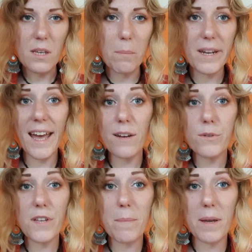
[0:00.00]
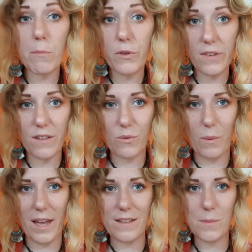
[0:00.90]
but it can also be a more subtle
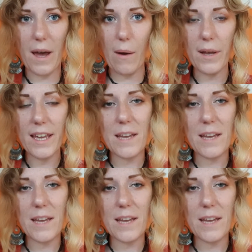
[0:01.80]
way as well.